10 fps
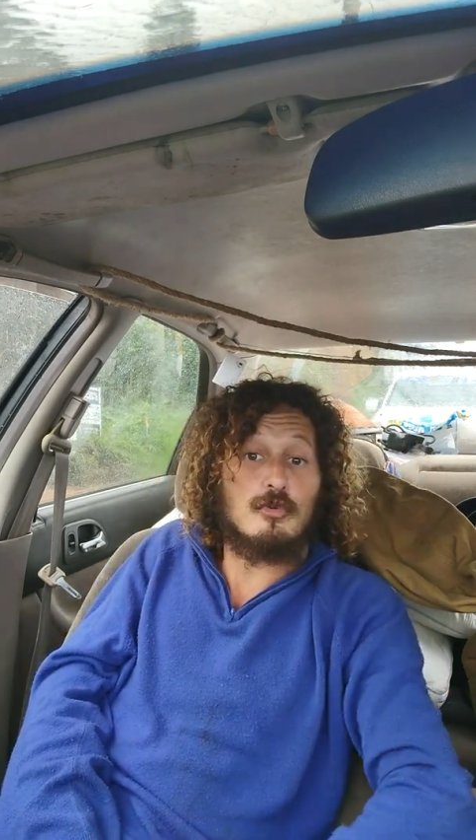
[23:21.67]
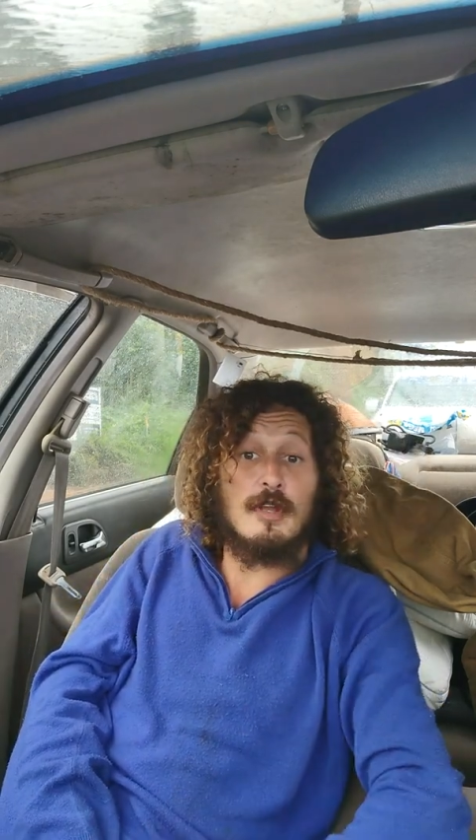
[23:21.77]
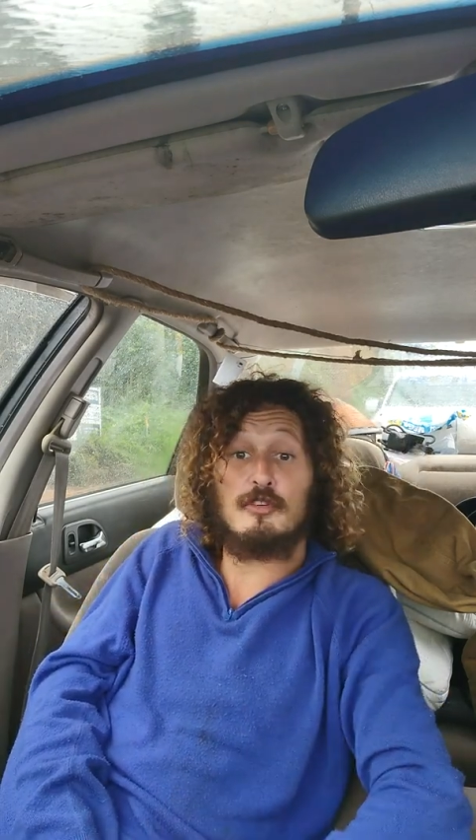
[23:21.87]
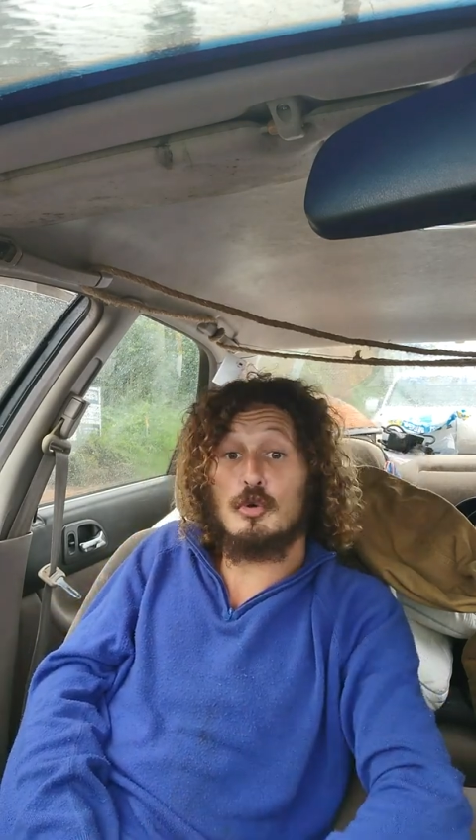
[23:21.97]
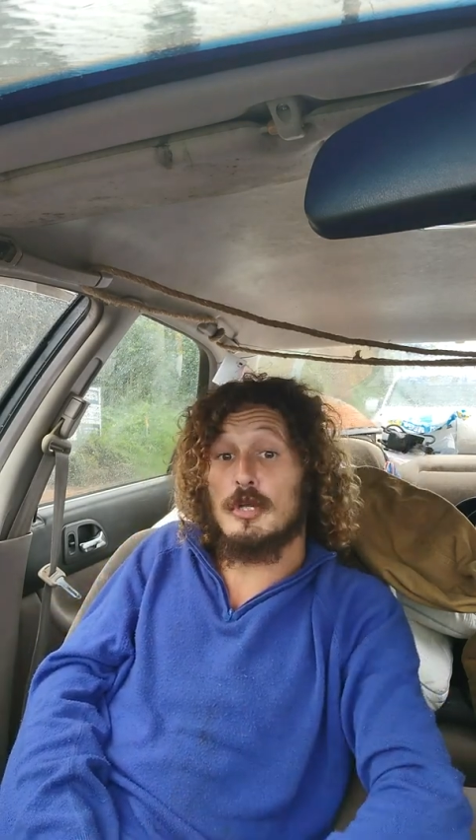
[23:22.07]
You
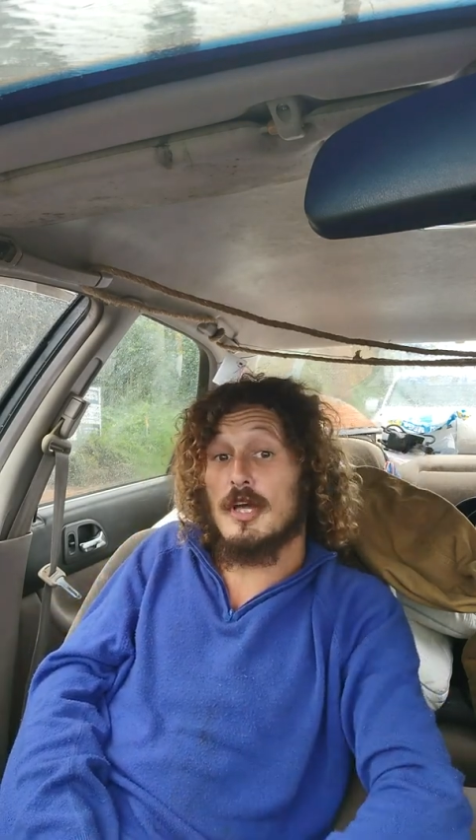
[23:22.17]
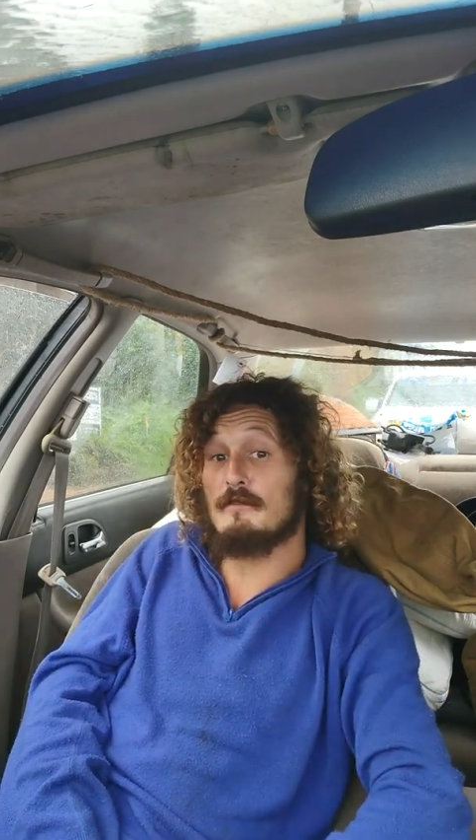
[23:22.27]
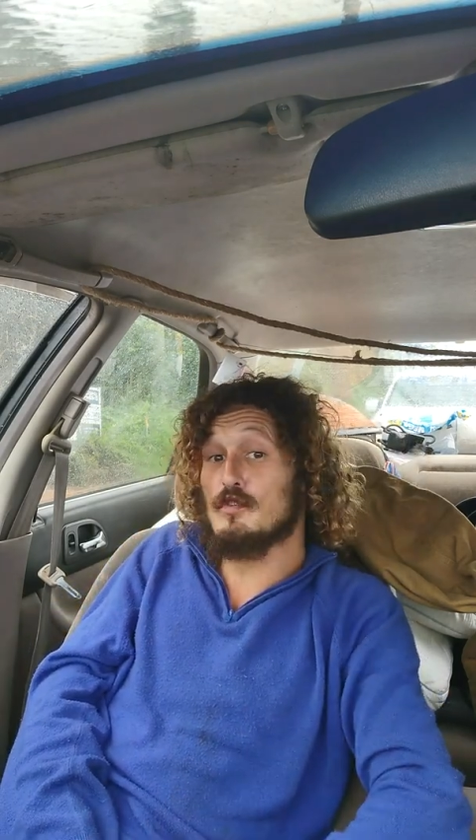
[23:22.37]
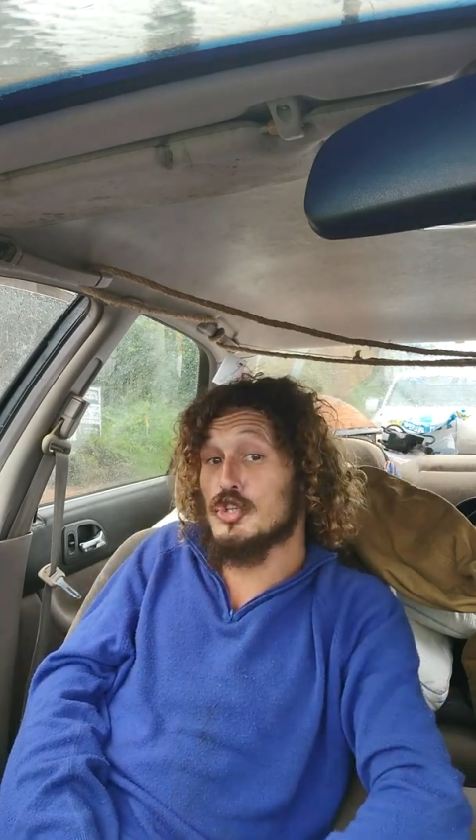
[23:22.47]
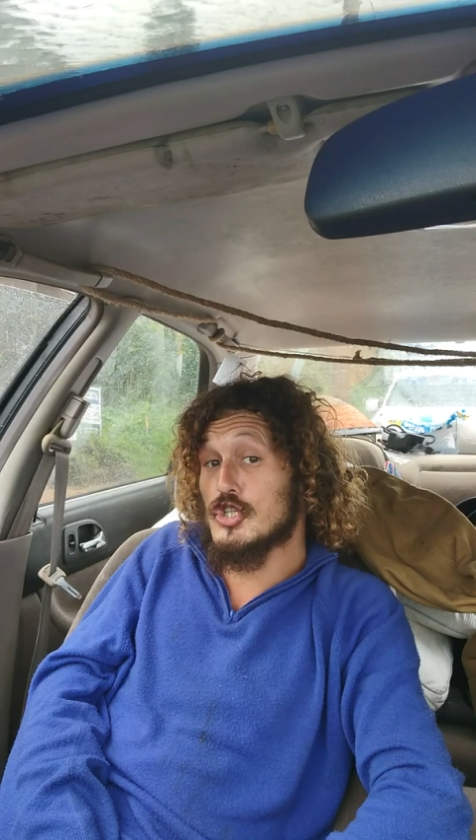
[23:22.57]
never know what a
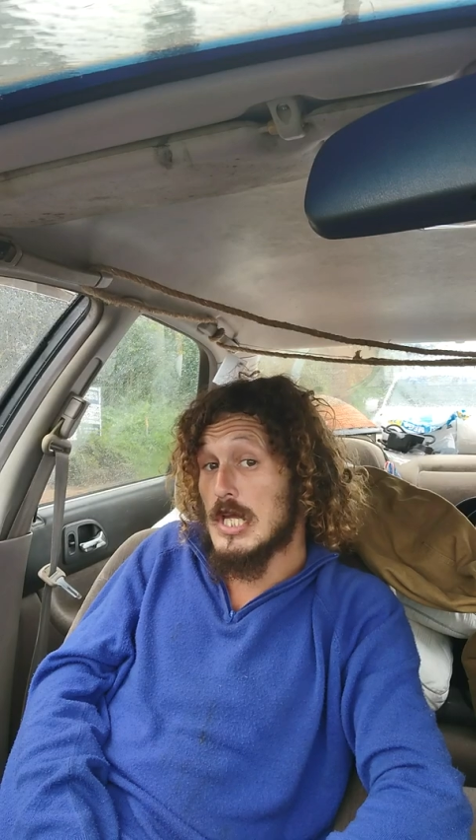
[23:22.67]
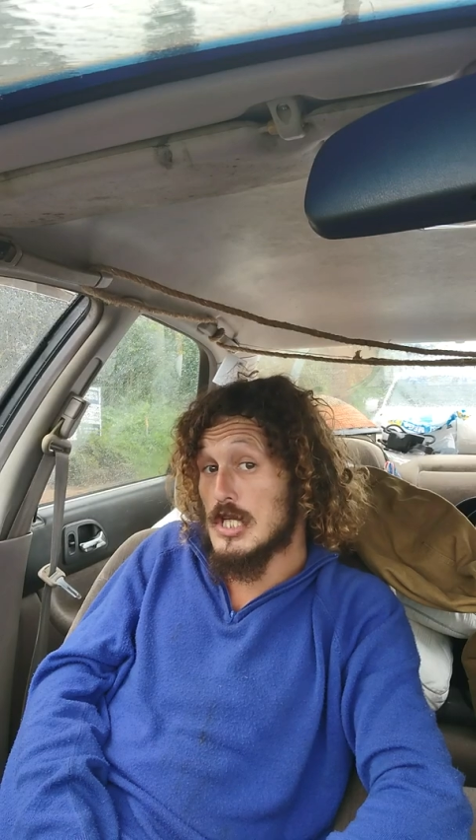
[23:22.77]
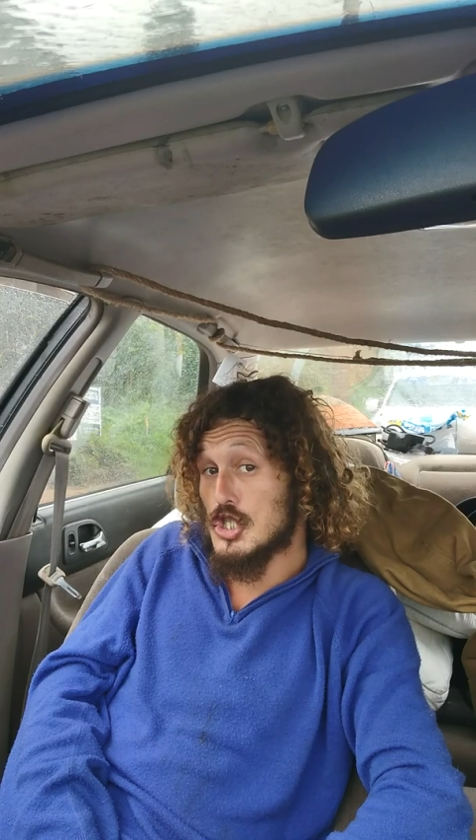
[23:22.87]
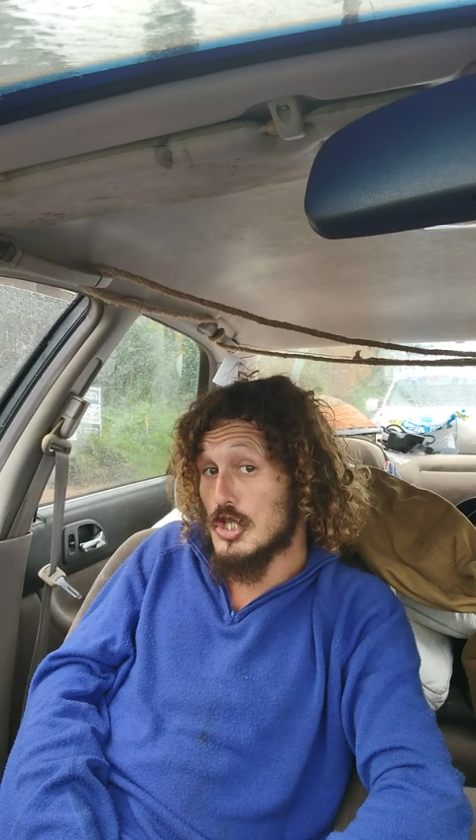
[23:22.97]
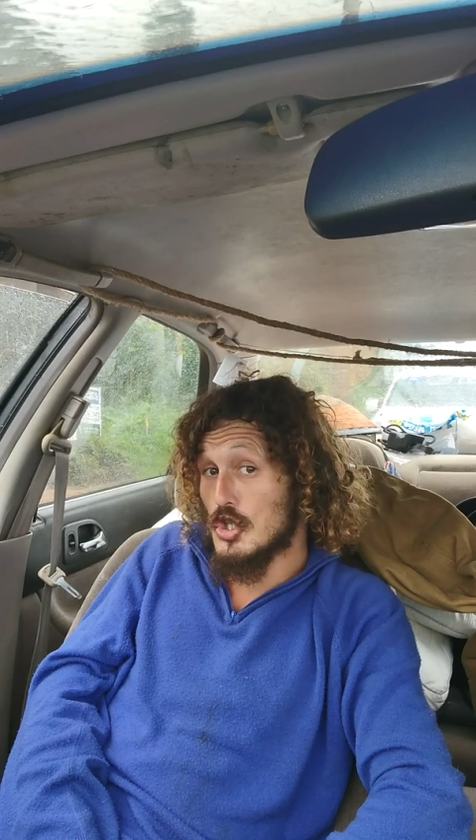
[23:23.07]

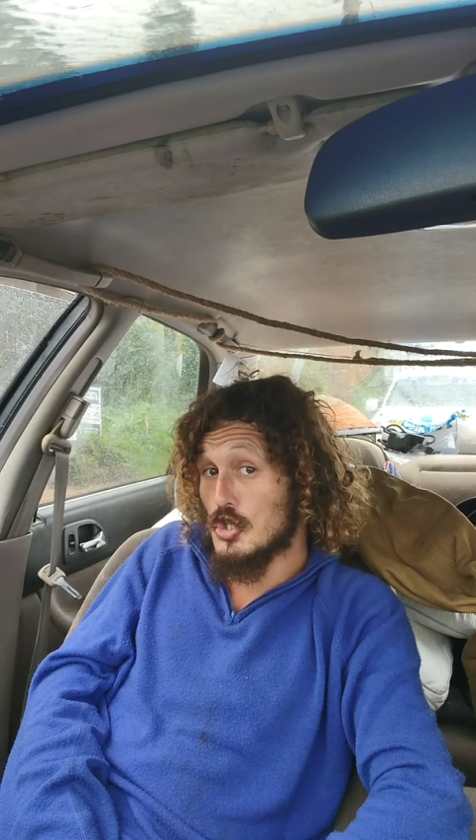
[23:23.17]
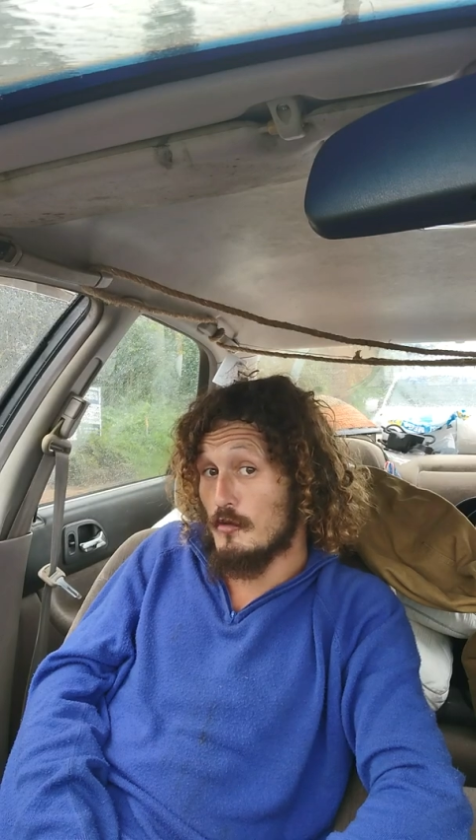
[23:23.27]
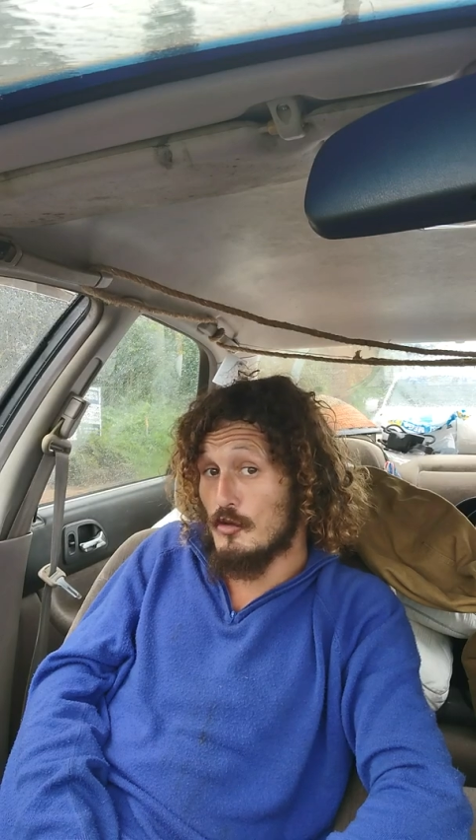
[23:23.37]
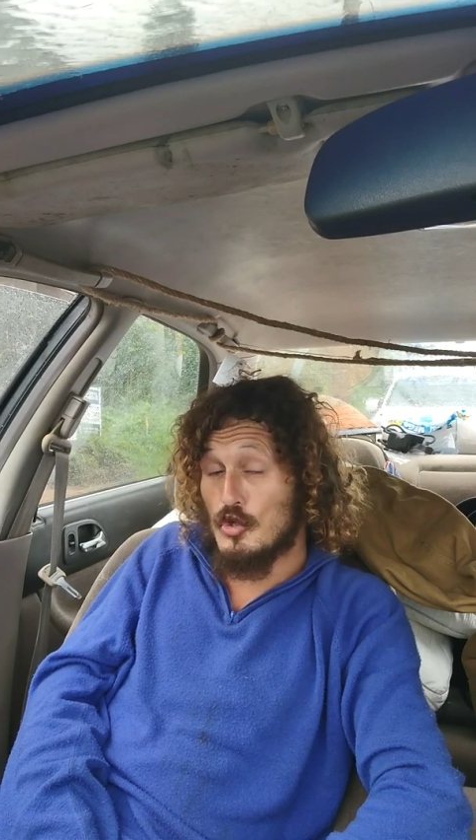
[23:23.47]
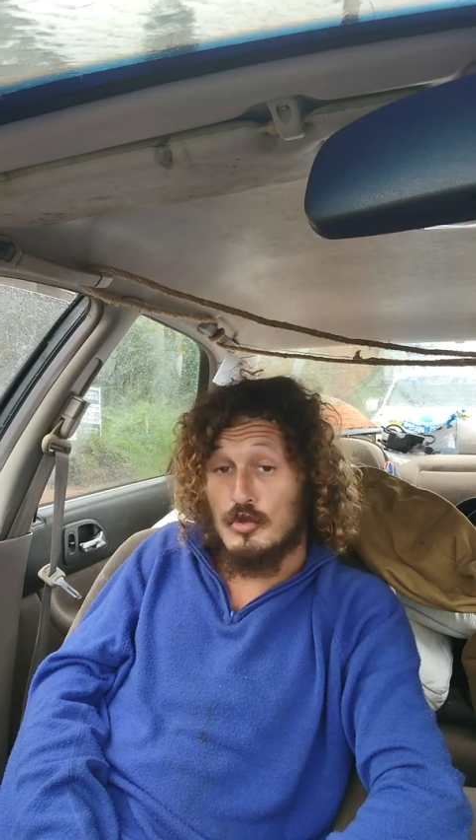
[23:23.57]
conversation could do for you.